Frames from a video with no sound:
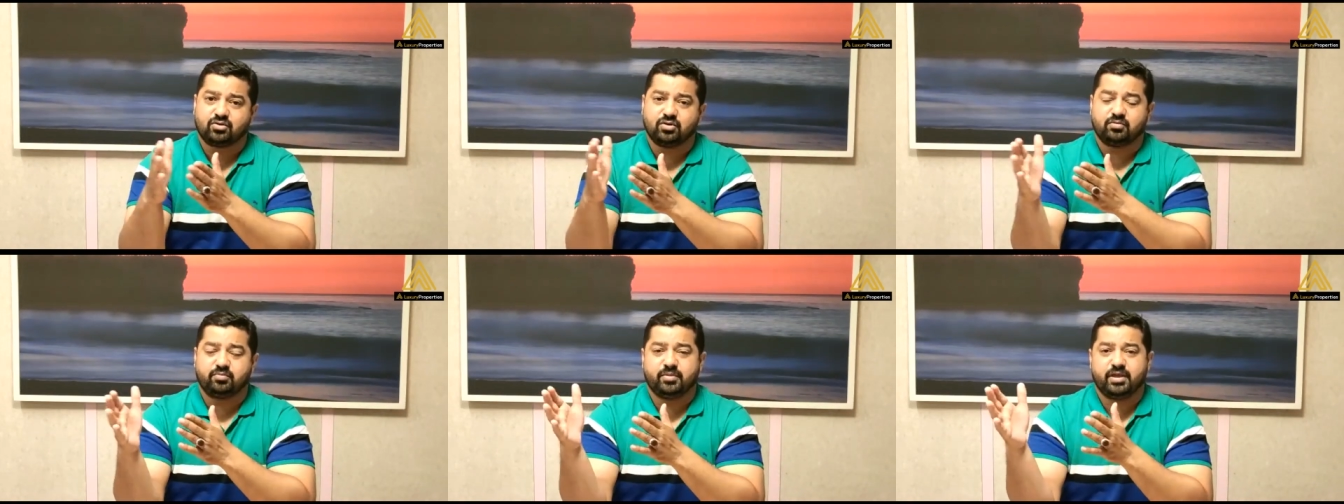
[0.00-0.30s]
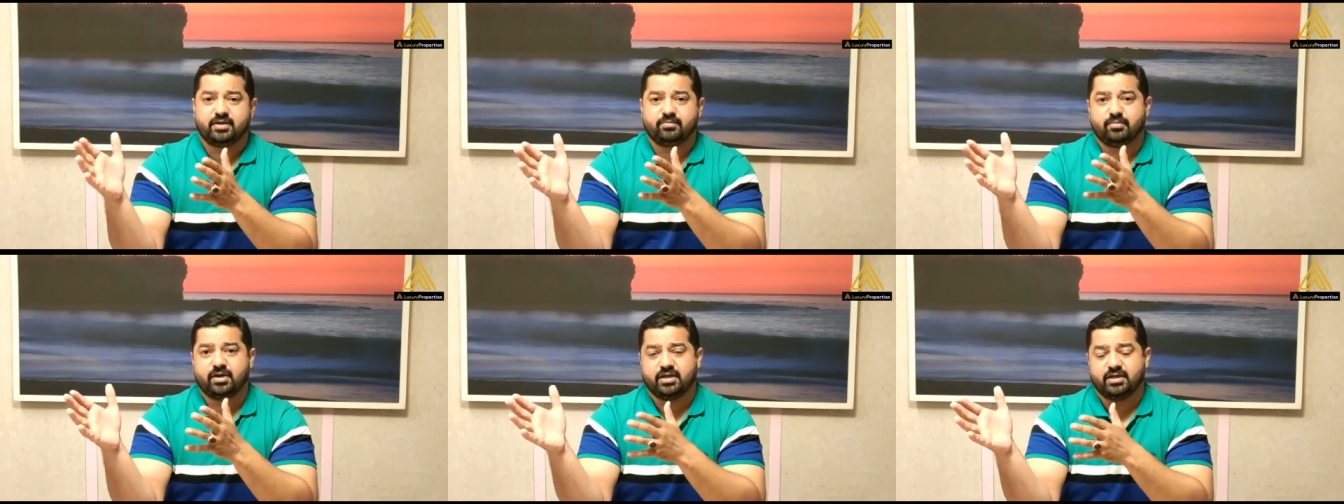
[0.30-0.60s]
could
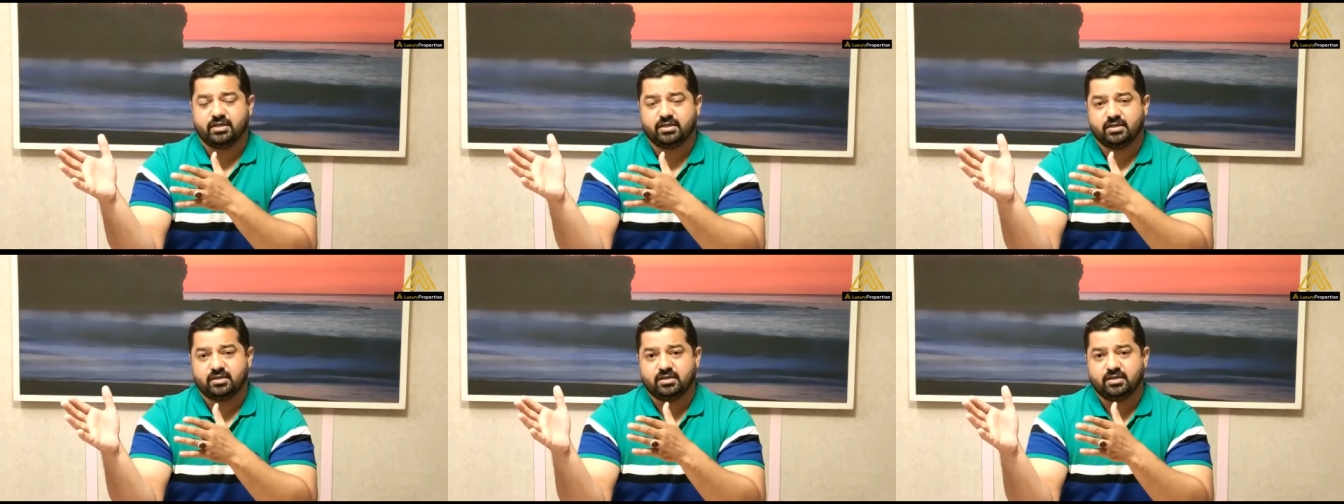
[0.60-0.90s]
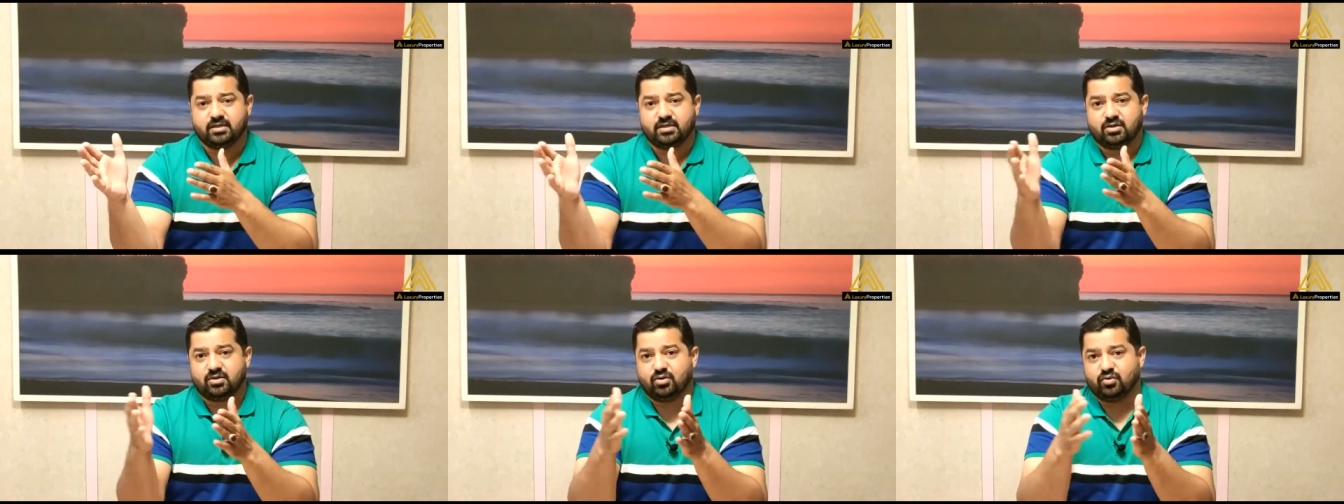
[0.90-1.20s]
make money
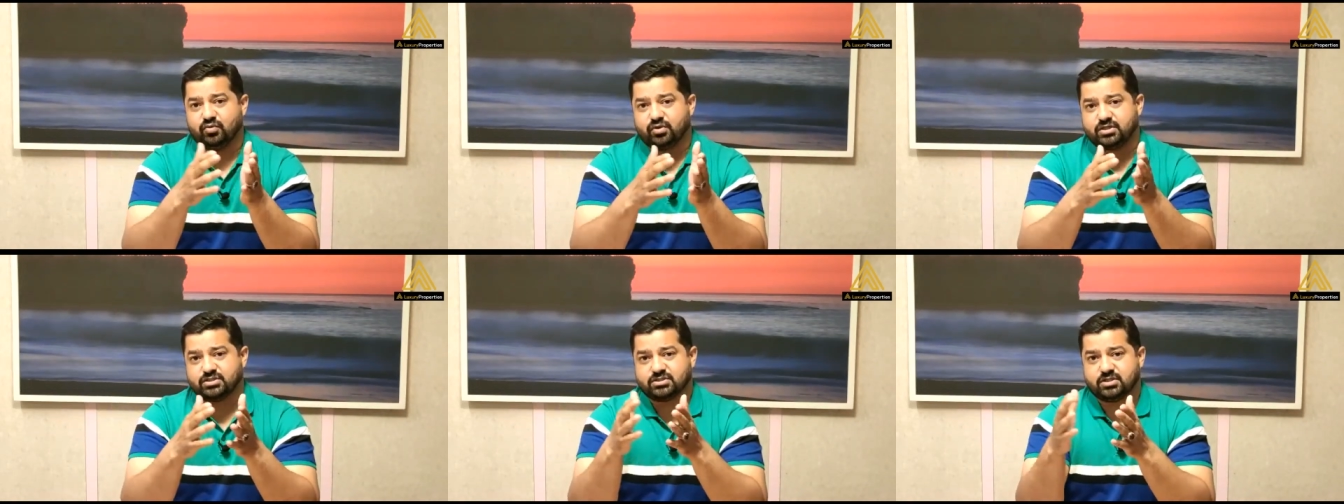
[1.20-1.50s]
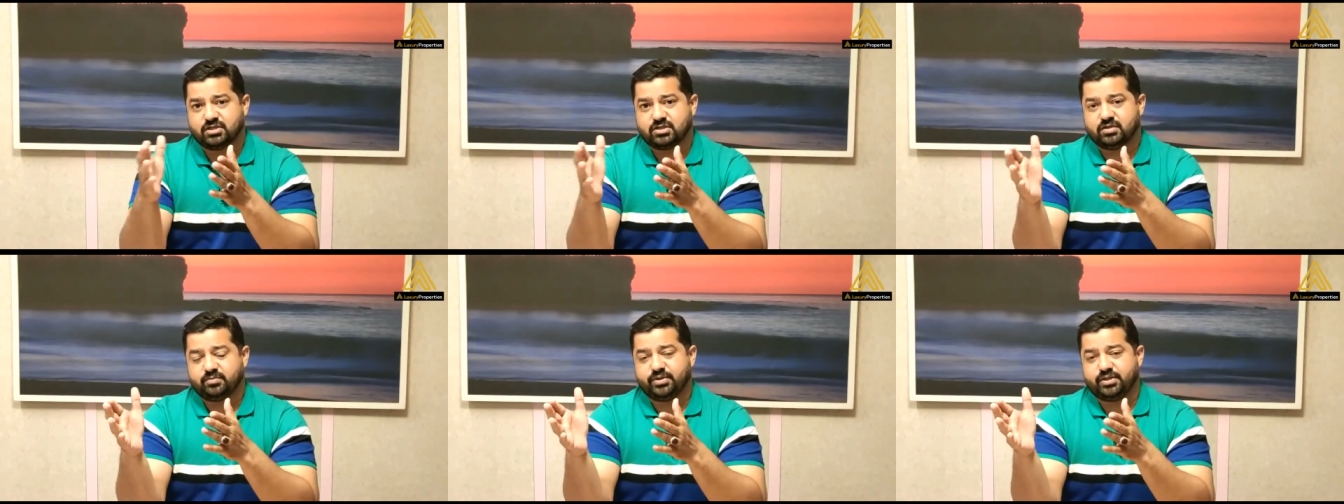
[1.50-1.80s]
over a
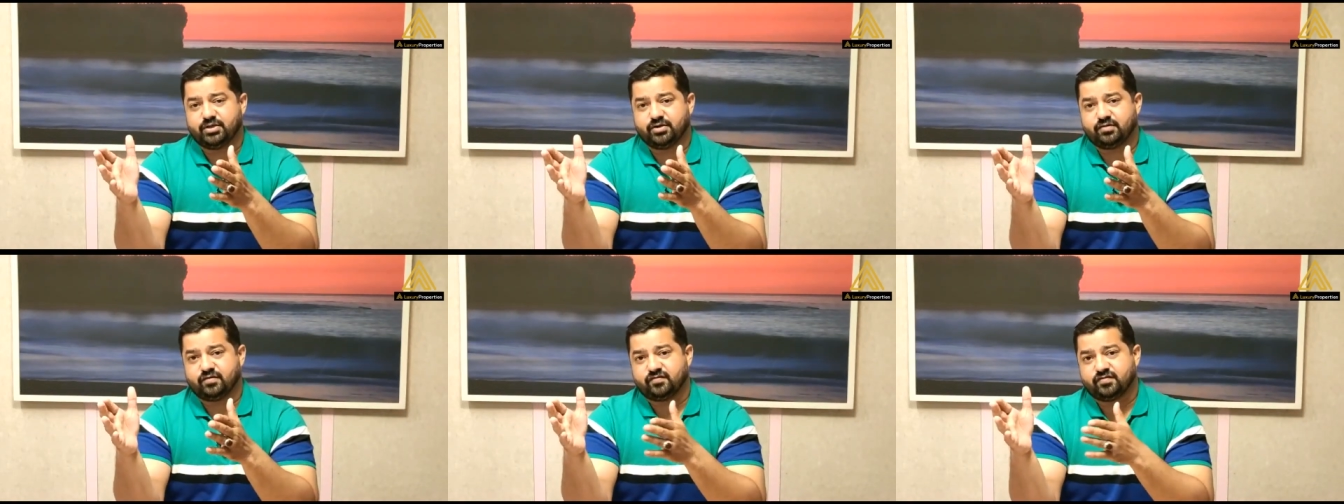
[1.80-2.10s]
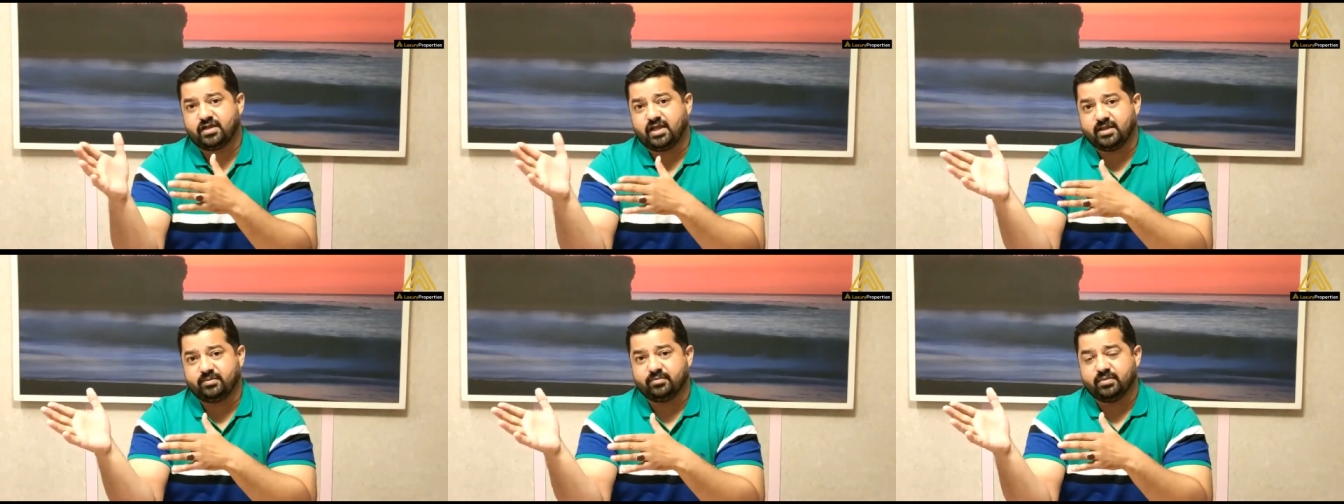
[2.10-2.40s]
certain period of
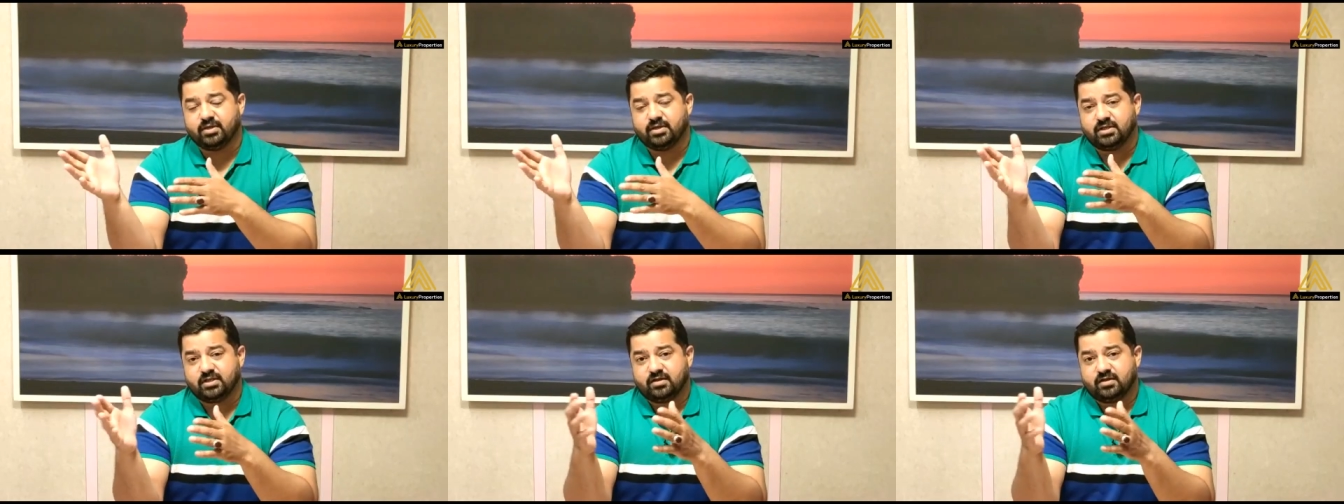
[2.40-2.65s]
time.